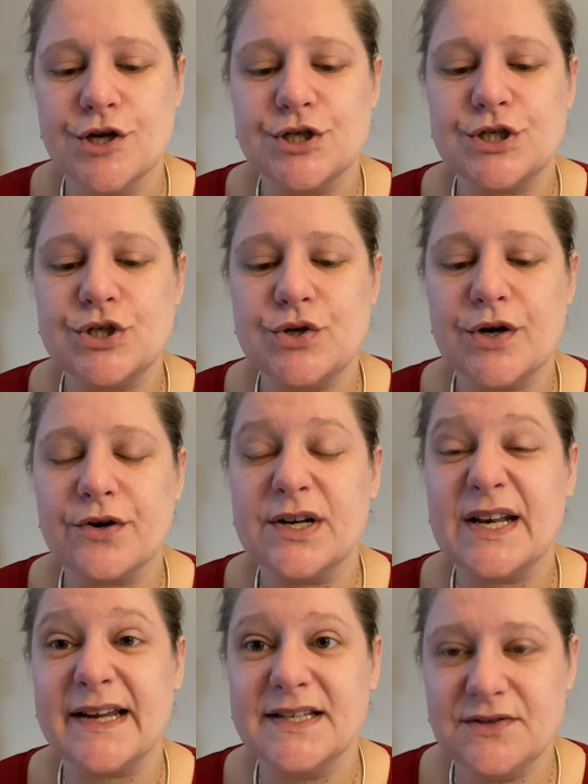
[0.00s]

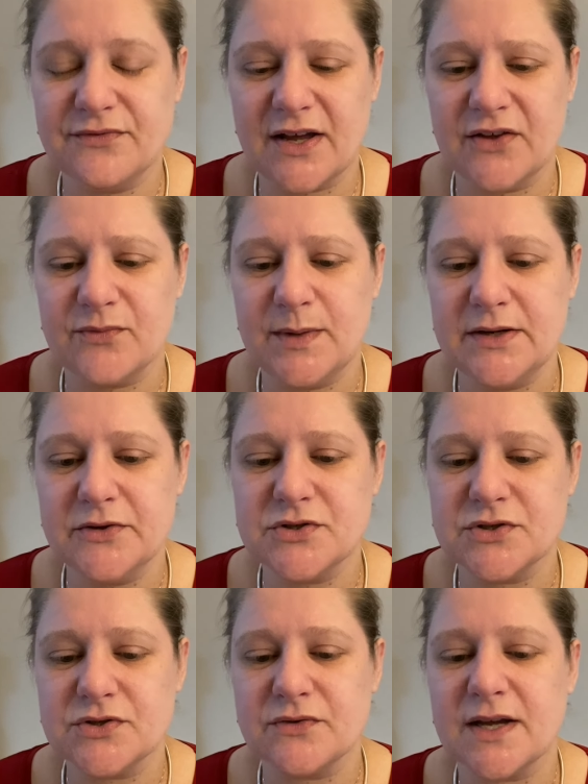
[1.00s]
295
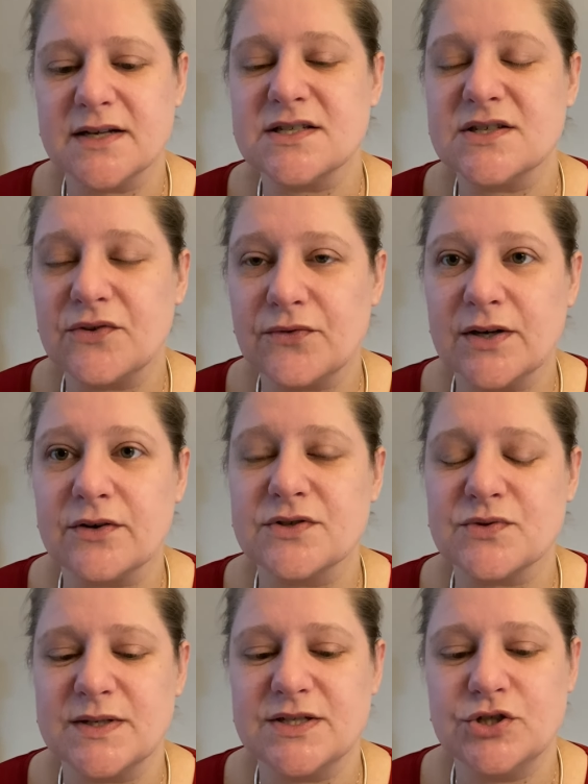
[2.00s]
meters. So that's
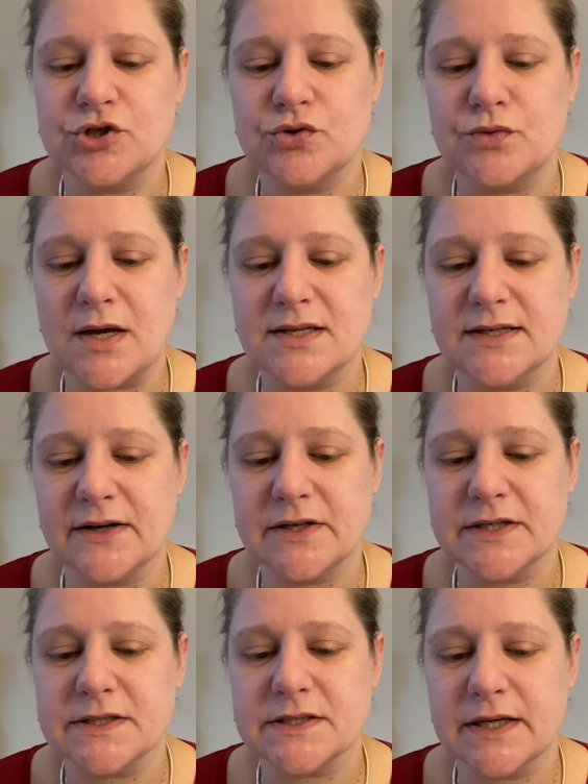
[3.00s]
322
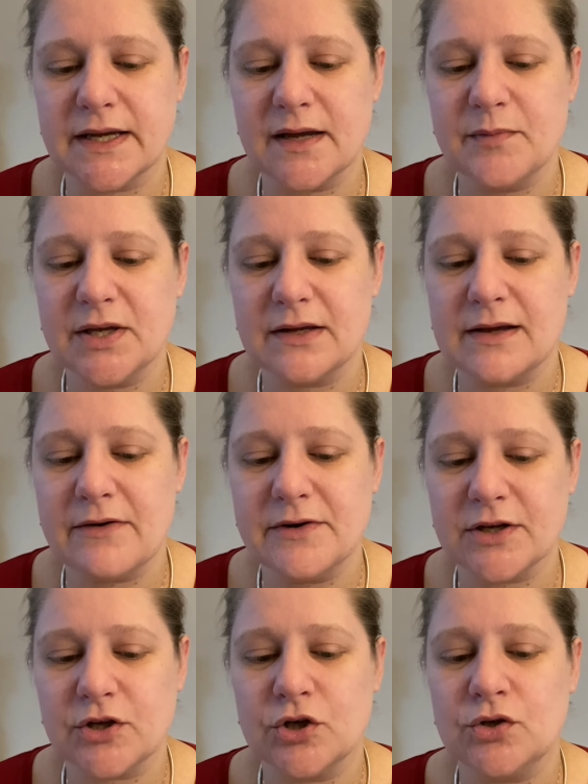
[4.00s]
yards. It can be ironed
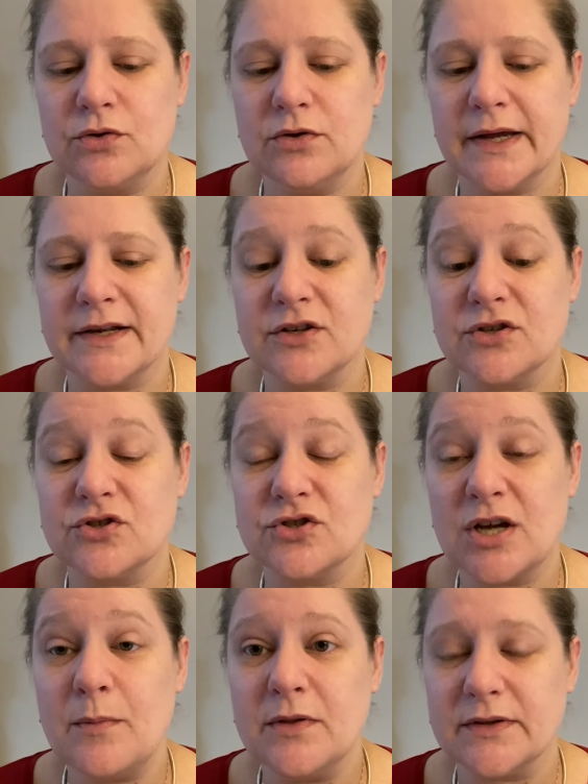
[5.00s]
at cold and
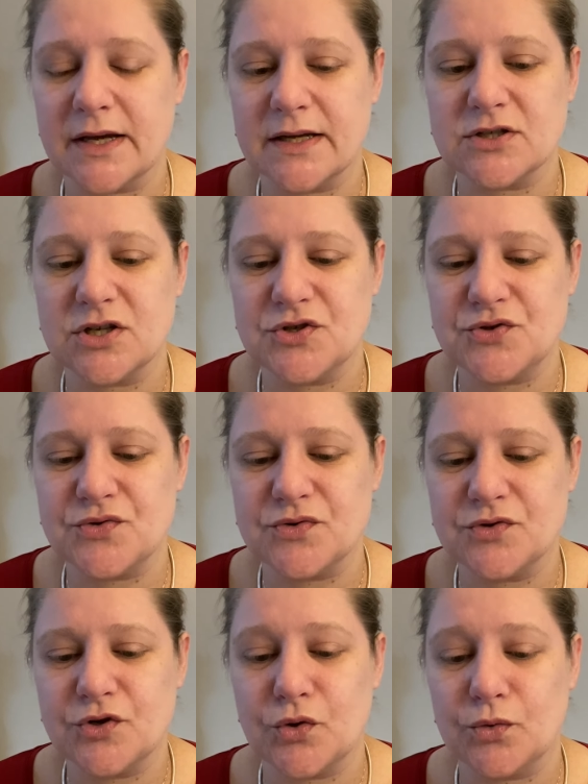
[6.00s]
tumbled at
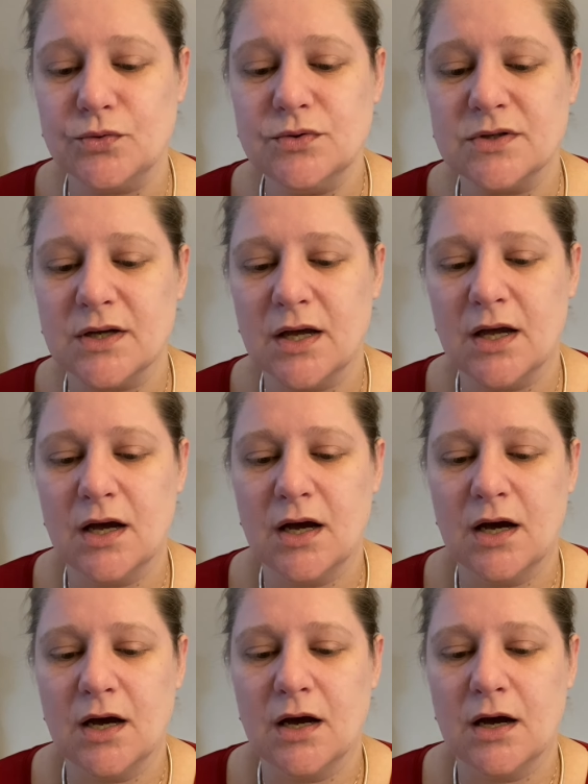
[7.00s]
cold.
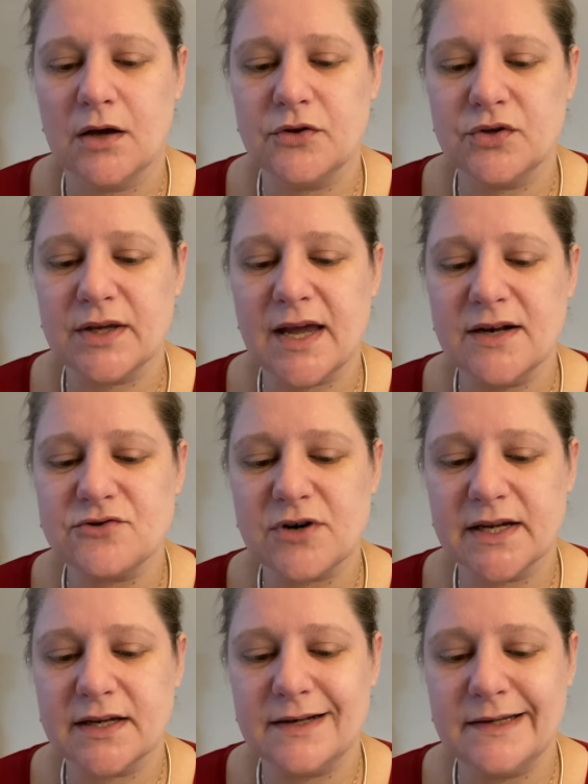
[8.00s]
You can
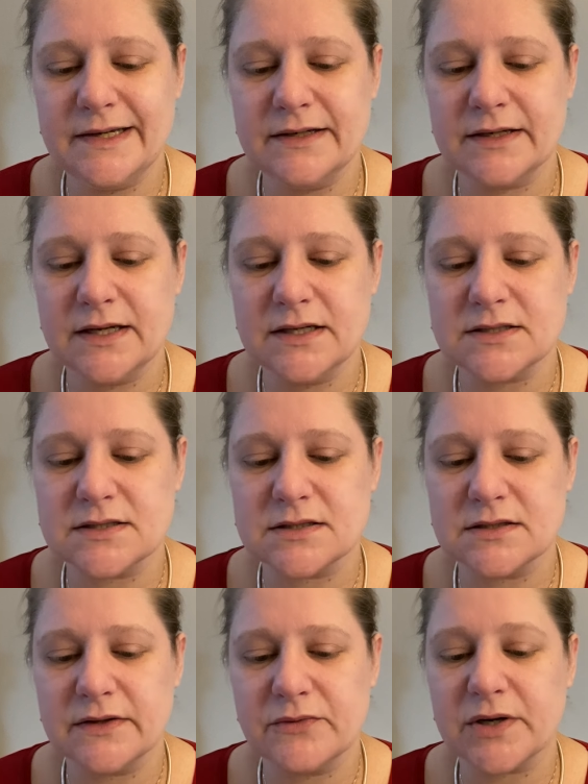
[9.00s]
dry clean it.
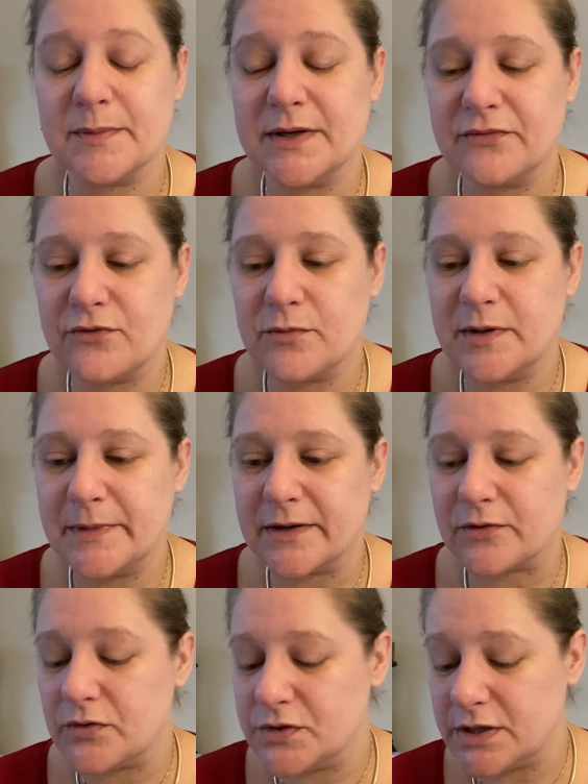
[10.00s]
They recommend 4mm
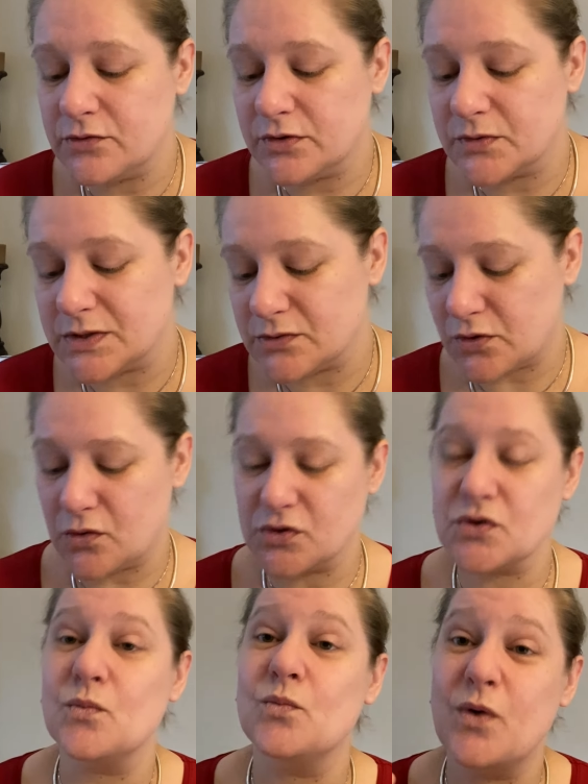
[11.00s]
crochet hook, because it's
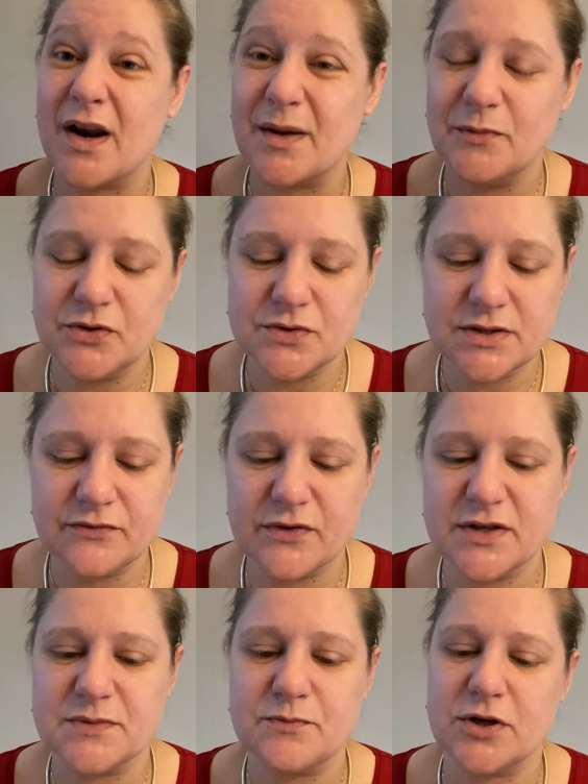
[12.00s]
also what I'm using for
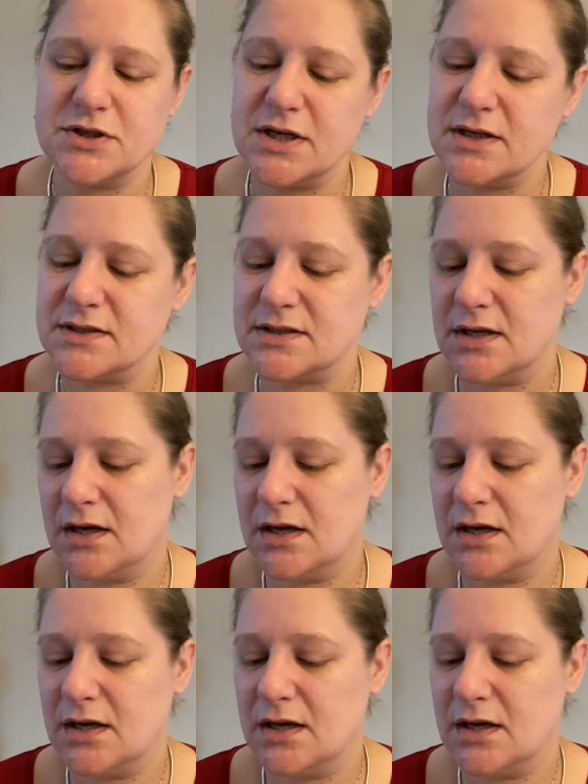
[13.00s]
this project.